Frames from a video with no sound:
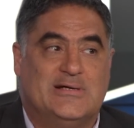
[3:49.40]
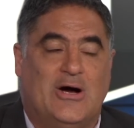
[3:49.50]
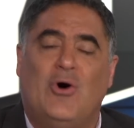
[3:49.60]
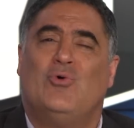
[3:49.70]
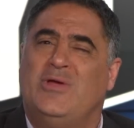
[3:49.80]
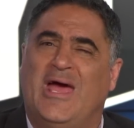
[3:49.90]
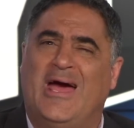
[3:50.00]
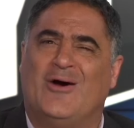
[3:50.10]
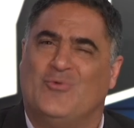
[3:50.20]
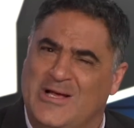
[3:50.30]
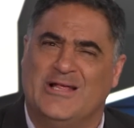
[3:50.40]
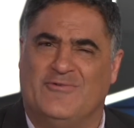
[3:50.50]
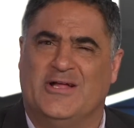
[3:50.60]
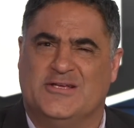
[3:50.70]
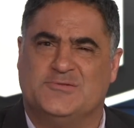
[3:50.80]
oh yeah, we live
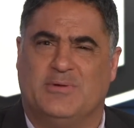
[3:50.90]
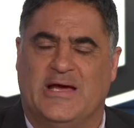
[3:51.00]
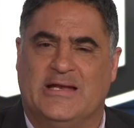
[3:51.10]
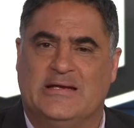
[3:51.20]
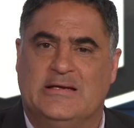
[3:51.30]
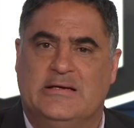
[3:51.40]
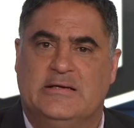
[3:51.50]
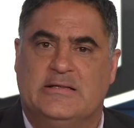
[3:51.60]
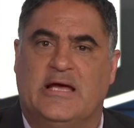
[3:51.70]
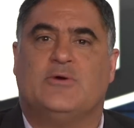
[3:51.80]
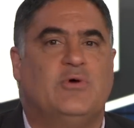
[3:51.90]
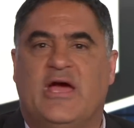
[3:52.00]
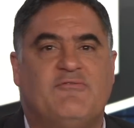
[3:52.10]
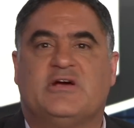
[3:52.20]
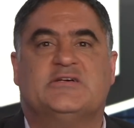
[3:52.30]
on this planet. Like we
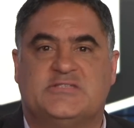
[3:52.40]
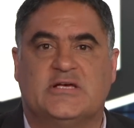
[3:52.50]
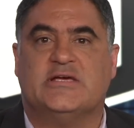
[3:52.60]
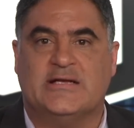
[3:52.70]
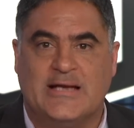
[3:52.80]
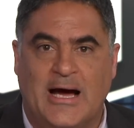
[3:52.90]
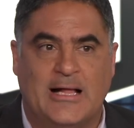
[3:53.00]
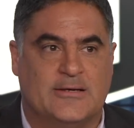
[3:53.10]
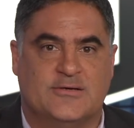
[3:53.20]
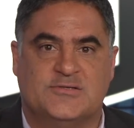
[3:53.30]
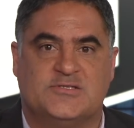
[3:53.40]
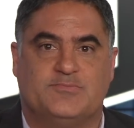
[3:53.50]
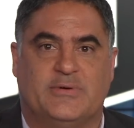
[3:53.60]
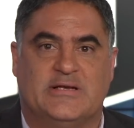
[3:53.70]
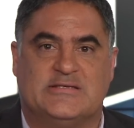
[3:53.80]
have a gazillion dollars,
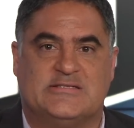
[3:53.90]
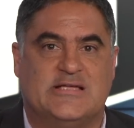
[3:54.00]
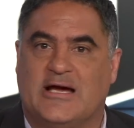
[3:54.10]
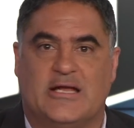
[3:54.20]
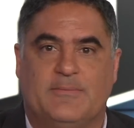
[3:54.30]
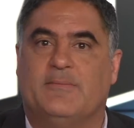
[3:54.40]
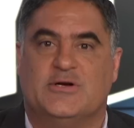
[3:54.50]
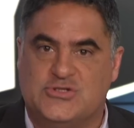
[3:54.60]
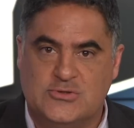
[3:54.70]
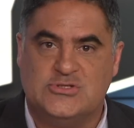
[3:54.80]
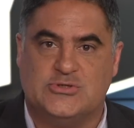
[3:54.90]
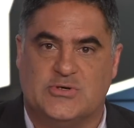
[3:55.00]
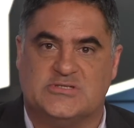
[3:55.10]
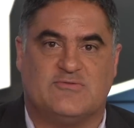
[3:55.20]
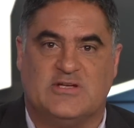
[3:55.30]
but it's not gonna be much use to
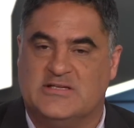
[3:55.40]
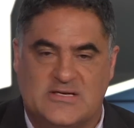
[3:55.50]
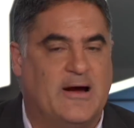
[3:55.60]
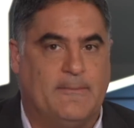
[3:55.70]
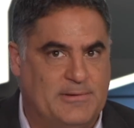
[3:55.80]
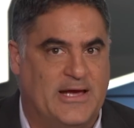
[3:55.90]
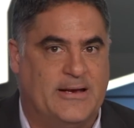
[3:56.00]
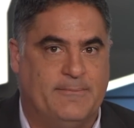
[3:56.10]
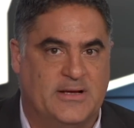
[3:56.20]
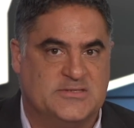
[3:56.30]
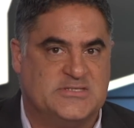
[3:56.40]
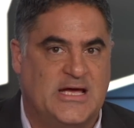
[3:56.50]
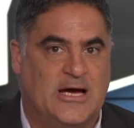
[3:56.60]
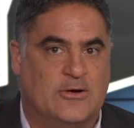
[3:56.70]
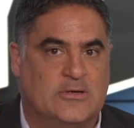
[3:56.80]
us if the entire planet melts
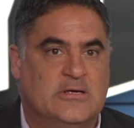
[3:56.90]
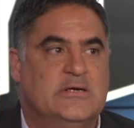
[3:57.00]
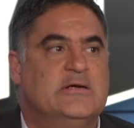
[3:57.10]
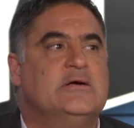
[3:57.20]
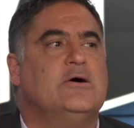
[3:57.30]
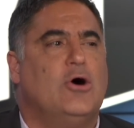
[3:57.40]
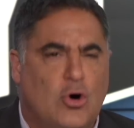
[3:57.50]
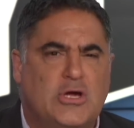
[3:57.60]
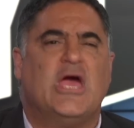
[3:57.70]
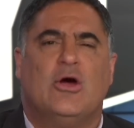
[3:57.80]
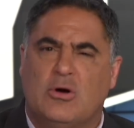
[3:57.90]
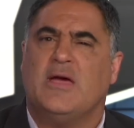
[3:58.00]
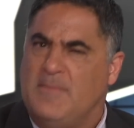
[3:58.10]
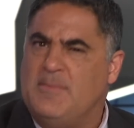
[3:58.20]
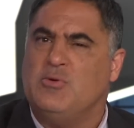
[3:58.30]
down. Okay, okay,
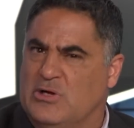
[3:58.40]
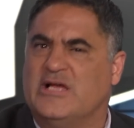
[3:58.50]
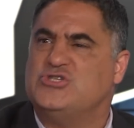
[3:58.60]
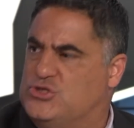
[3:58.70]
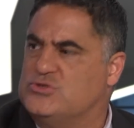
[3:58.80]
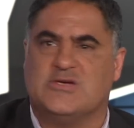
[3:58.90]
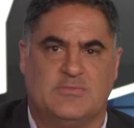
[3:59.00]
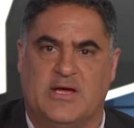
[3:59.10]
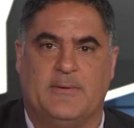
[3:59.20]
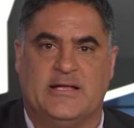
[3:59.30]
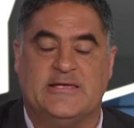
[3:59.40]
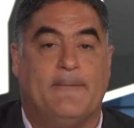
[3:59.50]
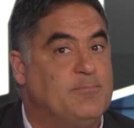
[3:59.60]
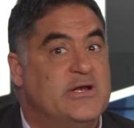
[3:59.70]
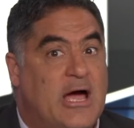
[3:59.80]
maybe we let you do something about
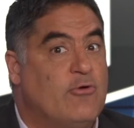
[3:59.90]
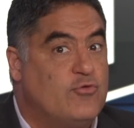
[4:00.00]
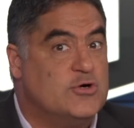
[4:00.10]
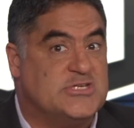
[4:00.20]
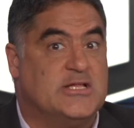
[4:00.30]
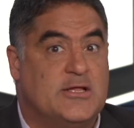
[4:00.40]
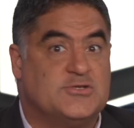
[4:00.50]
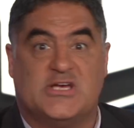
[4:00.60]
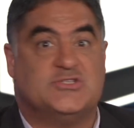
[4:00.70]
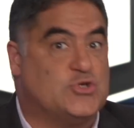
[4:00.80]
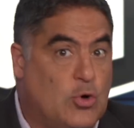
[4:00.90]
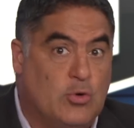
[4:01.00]
that. But now, of course, on the other side is the coal